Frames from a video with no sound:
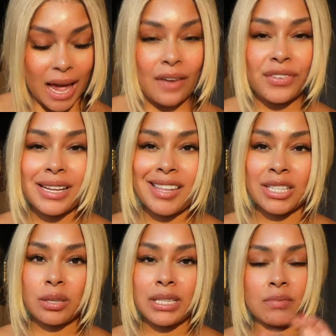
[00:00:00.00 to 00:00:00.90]
I feel like these
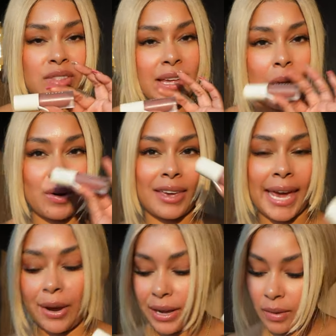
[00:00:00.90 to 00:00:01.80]
would be something I would
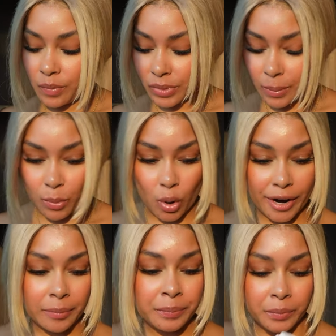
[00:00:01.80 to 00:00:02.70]
carry
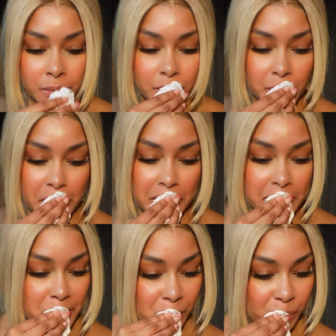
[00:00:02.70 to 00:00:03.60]
more
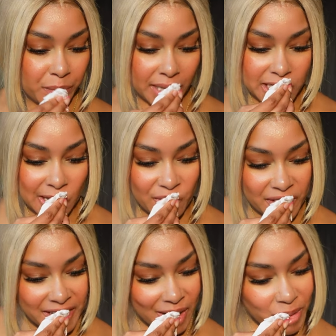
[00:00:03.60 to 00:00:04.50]
um, because I feel
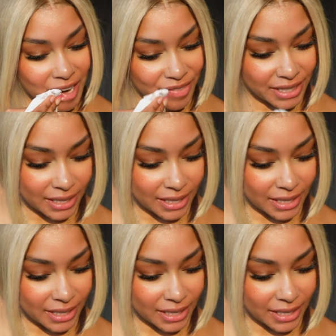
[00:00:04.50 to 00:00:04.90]
like I would have to